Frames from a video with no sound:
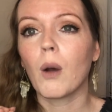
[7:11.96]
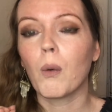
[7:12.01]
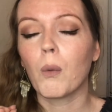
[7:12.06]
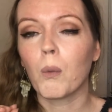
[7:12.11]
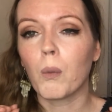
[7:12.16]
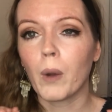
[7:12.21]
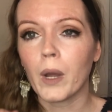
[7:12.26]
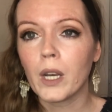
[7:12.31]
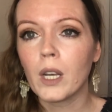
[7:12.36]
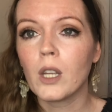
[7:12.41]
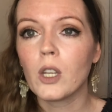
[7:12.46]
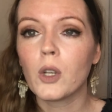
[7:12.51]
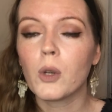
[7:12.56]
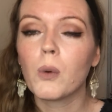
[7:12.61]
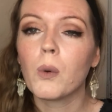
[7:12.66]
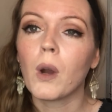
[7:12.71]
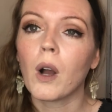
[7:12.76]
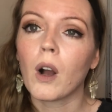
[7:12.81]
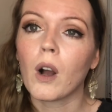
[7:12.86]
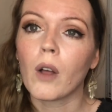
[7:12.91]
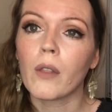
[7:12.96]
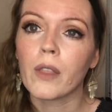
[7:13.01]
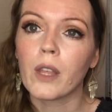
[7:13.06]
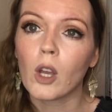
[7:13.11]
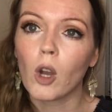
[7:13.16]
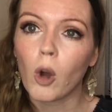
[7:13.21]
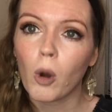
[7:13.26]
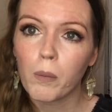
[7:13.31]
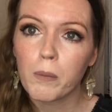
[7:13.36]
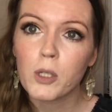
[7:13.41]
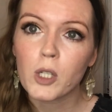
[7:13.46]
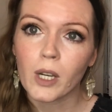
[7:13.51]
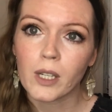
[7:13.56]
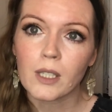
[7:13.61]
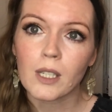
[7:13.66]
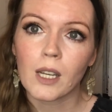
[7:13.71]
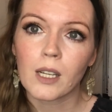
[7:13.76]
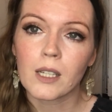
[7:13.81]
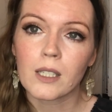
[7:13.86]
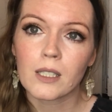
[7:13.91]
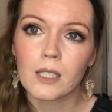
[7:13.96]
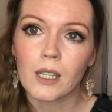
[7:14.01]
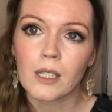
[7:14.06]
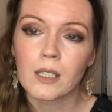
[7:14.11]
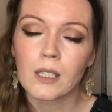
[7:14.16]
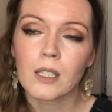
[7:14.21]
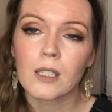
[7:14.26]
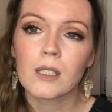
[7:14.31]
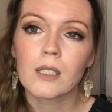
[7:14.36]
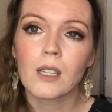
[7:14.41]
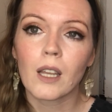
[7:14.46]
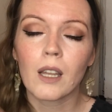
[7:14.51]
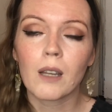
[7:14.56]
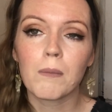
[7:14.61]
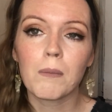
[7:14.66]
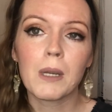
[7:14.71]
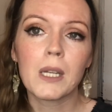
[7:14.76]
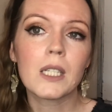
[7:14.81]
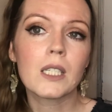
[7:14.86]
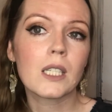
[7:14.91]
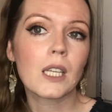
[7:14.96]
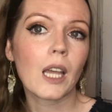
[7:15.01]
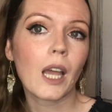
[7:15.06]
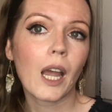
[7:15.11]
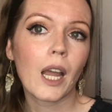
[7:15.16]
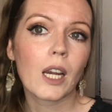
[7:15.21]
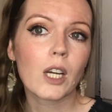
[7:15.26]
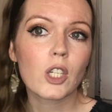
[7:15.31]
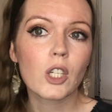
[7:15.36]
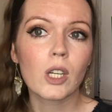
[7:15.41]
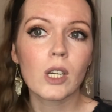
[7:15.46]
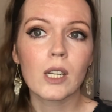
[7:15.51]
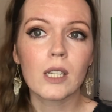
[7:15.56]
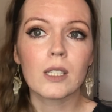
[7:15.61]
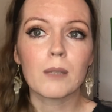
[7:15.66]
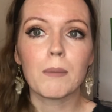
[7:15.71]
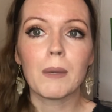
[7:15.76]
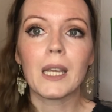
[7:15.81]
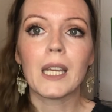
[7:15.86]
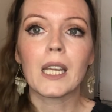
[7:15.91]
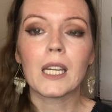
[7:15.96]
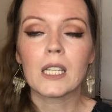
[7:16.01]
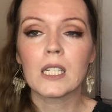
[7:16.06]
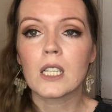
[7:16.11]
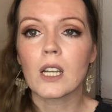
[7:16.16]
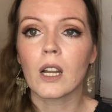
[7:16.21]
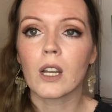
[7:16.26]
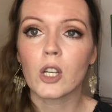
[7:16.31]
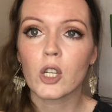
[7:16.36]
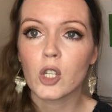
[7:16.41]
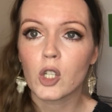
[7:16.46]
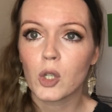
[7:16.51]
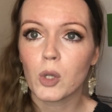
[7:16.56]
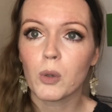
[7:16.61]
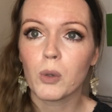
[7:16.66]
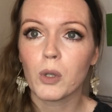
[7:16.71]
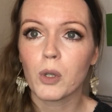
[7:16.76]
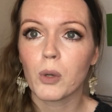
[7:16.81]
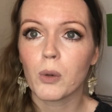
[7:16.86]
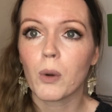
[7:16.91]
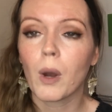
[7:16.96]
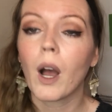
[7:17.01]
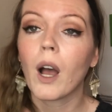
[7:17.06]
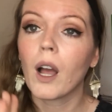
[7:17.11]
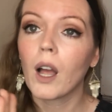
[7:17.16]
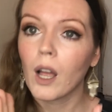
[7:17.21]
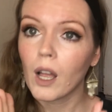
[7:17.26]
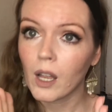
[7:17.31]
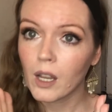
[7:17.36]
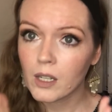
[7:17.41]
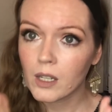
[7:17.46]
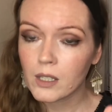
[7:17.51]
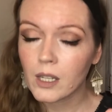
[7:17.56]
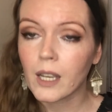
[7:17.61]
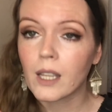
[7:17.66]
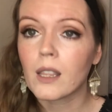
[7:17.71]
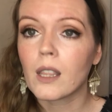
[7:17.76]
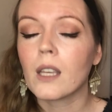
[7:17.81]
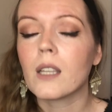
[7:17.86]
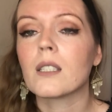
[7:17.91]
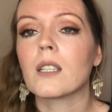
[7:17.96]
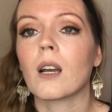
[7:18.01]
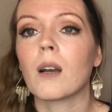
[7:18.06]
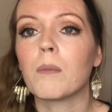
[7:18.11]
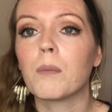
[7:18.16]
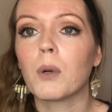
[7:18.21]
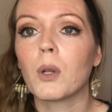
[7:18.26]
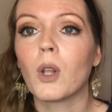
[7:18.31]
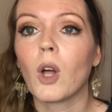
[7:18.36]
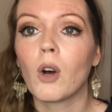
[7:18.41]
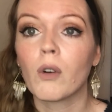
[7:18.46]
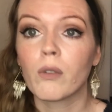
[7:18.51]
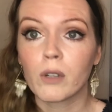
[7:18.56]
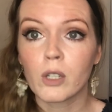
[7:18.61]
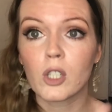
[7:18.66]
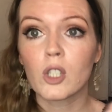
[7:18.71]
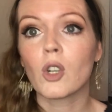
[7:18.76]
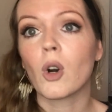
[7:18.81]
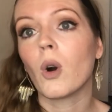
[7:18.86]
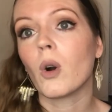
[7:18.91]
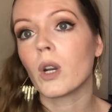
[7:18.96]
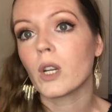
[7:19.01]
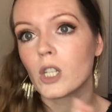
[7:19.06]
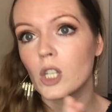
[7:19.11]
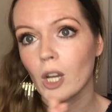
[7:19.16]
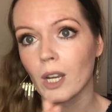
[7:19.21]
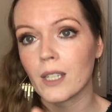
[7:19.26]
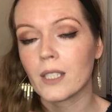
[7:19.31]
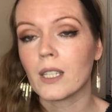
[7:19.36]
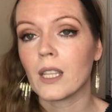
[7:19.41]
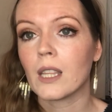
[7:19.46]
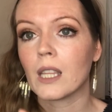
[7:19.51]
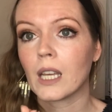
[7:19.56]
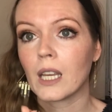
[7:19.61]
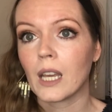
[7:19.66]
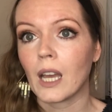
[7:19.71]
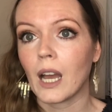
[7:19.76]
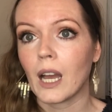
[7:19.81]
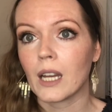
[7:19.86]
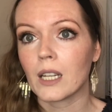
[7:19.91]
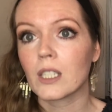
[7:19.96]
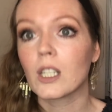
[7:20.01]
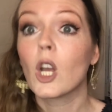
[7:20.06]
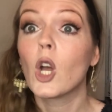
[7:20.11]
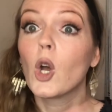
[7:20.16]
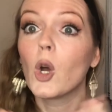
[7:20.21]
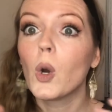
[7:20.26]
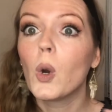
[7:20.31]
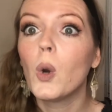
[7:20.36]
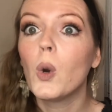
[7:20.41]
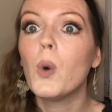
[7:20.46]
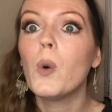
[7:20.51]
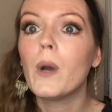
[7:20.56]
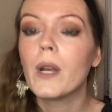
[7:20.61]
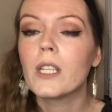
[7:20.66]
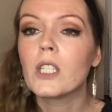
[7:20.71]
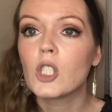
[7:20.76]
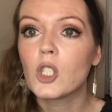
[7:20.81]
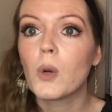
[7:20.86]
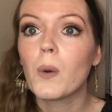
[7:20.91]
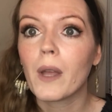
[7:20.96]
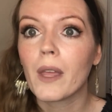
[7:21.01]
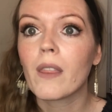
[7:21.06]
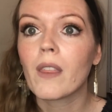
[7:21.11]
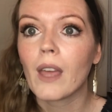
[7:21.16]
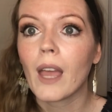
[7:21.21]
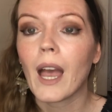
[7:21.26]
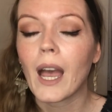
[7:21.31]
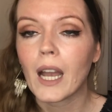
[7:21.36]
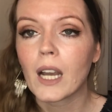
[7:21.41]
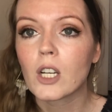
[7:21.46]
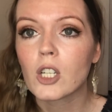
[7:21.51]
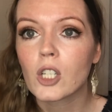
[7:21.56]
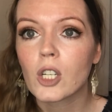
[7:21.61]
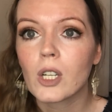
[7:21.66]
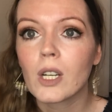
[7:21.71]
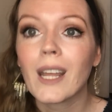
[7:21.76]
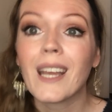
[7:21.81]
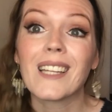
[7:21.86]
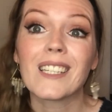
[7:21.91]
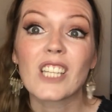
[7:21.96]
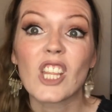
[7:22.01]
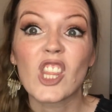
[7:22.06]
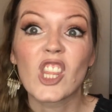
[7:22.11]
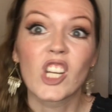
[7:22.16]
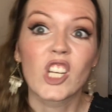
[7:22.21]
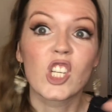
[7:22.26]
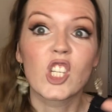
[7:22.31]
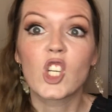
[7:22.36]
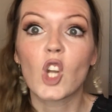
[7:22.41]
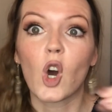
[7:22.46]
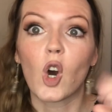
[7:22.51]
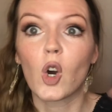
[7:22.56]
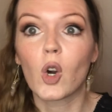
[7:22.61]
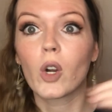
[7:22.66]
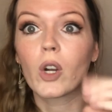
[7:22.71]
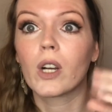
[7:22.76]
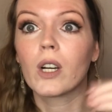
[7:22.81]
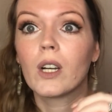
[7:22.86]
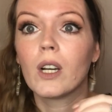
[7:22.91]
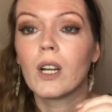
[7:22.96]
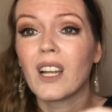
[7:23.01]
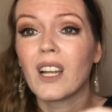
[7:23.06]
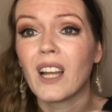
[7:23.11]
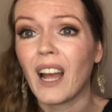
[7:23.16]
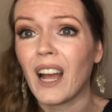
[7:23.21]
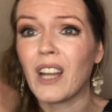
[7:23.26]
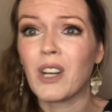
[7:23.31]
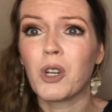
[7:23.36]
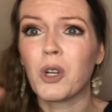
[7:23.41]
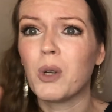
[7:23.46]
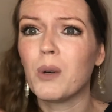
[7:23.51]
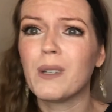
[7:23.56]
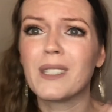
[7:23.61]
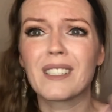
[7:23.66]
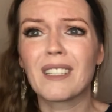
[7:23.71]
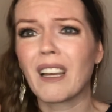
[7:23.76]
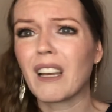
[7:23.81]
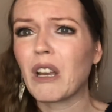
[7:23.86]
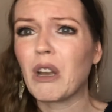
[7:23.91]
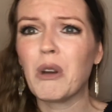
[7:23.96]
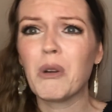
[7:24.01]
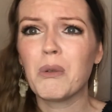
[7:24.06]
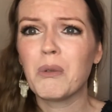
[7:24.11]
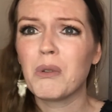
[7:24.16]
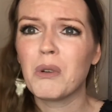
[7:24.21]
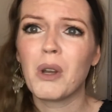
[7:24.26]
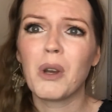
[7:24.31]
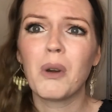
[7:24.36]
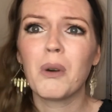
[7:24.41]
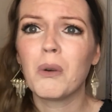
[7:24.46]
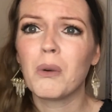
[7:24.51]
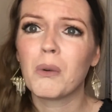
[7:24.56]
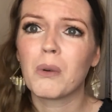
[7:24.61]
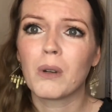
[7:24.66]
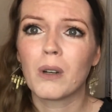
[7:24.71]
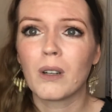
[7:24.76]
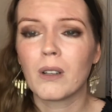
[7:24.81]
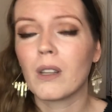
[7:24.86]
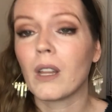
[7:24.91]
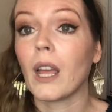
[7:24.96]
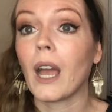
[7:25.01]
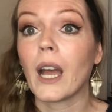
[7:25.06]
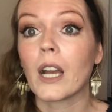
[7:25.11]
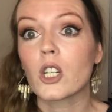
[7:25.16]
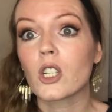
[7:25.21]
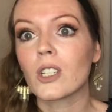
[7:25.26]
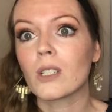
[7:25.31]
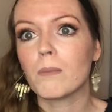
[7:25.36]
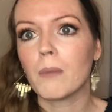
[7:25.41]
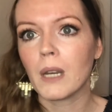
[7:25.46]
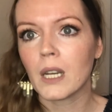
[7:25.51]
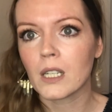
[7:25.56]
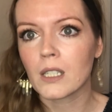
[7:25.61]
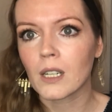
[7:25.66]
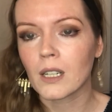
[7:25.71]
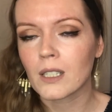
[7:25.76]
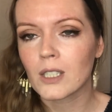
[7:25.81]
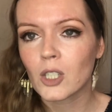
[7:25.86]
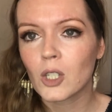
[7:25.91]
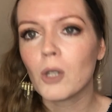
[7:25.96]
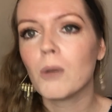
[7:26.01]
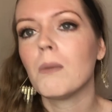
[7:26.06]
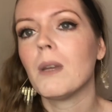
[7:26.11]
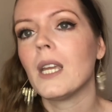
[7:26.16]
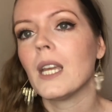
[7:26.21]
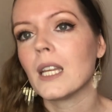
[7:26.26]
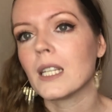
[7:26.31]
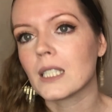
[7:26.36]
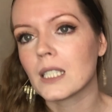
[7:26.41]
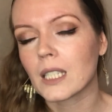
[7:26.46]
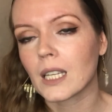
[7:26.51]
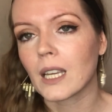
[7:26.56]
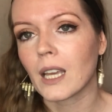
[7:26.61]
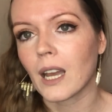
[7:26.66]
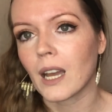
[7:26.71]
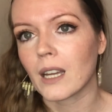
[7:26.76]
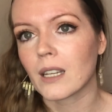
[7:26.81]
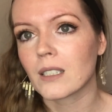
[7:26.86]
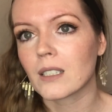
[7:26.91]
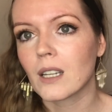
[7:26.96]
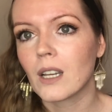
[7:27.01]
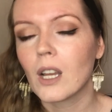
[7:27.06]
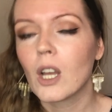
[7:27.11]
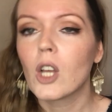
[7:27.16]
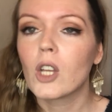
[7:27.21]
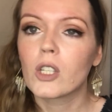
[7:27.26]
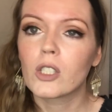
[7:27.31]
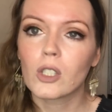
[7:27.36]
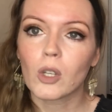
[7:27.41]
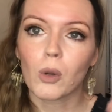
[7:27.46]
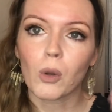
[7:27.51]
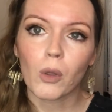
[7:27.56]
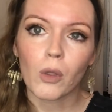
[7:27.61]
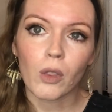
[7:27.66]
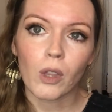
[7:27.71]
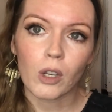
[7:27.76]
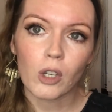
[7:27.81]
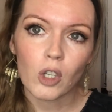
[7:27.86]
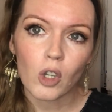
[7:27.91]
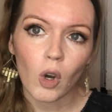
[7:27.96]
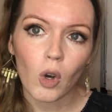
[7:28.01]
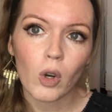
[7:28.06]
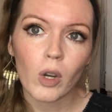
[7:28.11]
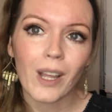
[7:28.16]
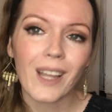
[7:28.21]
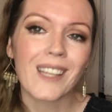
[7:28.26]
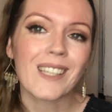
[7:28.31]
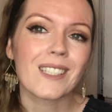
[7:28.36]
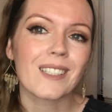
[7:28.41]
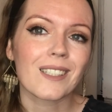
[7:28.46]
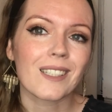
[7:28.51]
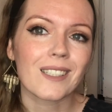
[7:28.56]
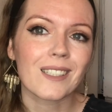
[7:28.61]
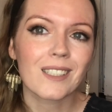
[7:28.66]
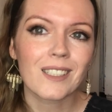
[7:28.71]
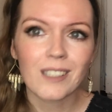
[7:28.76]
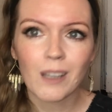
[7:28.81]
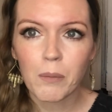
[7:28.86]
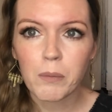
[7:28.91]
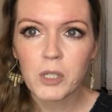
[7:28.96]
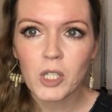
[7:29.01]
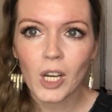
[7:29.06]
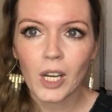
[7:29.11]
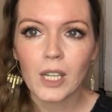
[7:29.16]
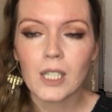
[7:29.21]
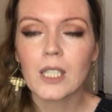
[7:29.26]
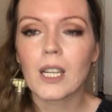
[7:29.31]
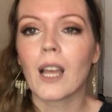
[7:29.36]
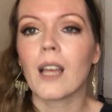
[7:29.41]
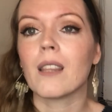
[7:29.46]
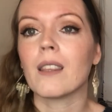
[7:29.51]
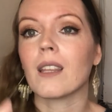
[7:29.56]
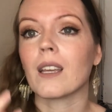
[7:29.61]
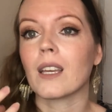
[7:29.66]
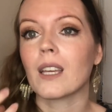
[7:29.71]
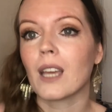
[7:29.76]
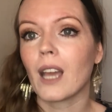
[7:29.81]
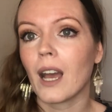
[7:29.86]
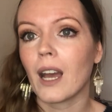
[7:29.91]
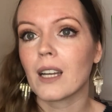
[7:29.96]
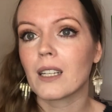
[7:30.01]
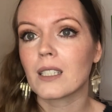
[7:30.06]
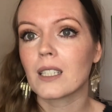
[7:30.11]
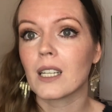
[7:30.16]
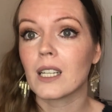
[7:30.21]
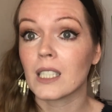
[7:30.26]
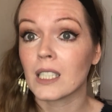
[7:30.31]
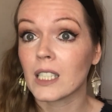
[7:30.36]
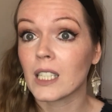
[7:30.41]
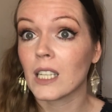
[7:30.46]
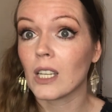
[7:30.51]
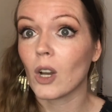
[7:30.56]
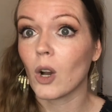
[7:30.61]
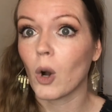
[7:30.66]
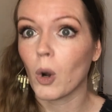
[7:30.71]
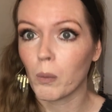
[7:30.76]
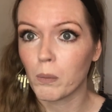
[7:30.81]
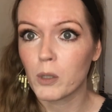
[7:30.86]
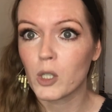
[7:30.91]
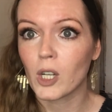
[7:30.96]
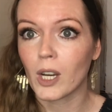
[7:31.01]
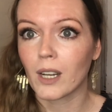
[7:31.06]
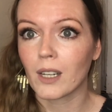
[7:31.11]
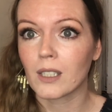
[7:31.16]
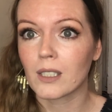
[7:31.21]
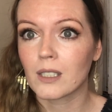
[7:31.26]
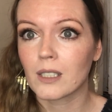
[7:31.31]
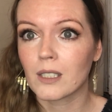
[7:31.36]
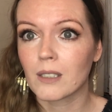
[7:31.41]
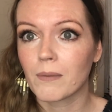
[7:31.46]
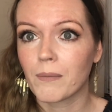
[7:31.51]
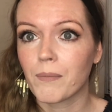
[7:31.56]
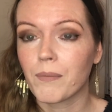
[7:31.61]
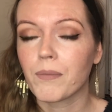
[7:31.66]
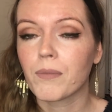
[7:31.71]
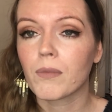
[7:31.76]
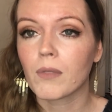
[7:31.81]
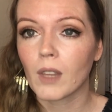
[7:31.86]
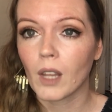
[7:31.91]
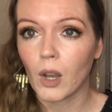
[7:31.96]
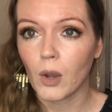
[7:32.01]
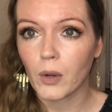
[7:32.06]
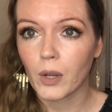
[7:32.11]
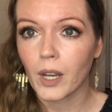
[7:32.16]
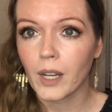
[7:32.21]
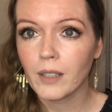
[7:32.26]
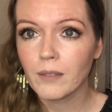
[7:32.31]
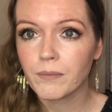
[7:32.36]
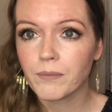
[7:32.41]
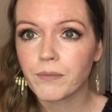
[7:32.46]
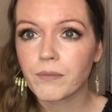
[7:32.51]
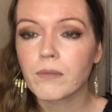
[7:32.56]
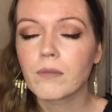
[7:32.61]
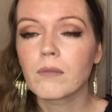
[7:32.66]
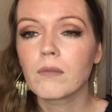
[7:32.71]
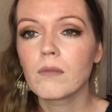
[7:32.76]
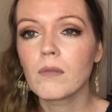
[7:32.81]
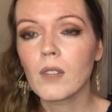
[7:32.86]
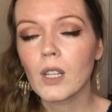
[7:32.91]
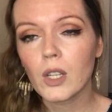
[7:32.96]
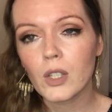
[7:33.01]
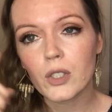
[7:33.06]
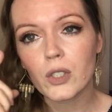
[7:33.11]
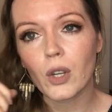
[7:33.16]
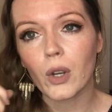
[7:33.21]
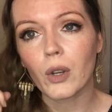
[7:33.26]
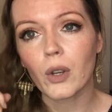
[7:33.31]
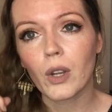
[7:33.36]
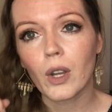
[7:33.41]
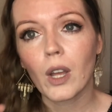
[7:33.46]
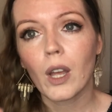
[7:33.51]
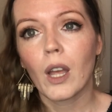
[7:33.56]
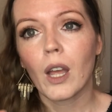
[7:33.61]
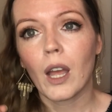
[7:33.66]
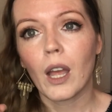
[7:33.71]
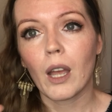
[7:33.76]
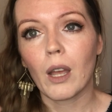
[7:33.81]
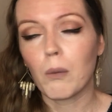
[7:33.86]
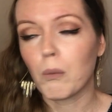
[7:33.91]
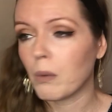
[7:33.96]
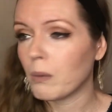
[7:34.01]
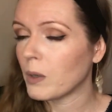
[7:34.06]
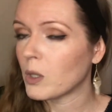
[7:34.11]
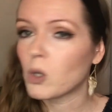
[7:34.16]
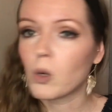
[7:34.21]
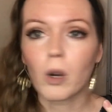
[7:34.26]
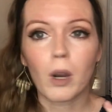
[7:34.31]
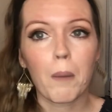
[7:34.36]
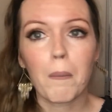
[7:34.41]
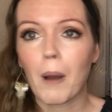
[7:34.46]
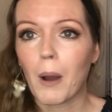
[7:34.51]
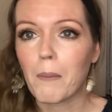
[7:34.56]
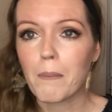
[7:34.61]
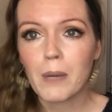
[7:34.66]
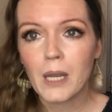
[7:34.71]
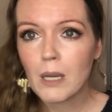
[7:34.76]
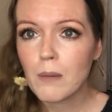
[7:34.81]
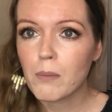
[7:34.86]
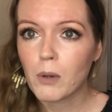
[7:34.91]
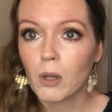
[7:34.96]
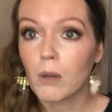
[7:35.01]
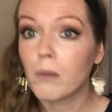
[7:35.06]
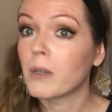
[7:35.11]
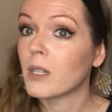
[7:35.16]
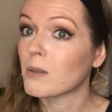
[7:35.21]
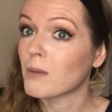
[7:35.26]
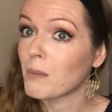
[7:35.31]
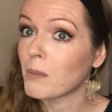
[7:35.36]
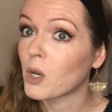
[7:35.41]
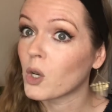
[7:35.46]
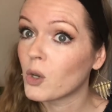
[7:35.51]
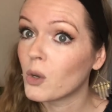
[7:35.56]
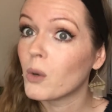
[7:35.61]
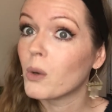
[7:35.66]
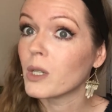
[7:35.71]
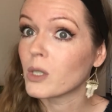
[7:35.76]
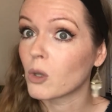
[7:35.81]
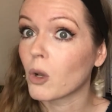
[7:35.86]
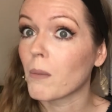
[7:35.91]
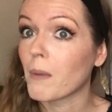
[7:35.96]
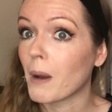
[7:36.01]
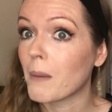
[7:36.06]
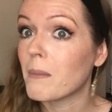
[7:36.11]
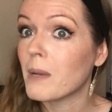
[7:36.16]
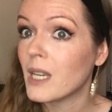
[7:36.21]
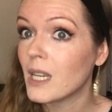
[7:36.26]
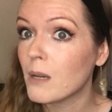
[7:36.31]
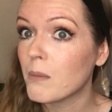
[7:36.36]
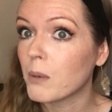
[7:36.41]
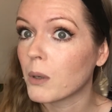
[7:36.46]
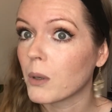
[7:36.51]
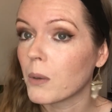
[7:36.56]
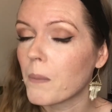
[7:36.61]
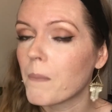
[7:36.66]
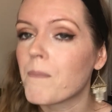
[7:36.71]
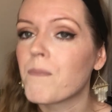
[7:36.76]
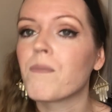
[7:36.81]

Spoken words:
when you are the object in a sentence, it means the action is being done to you. Take the example of a dog chasing the cat. Who is doing the action? It's the dog. And who is like, oh no, the action's being done to me, it's the cat. So the dog is the subject and the cat is the object. Okay? So when we're talking about people, because remember who is all about people,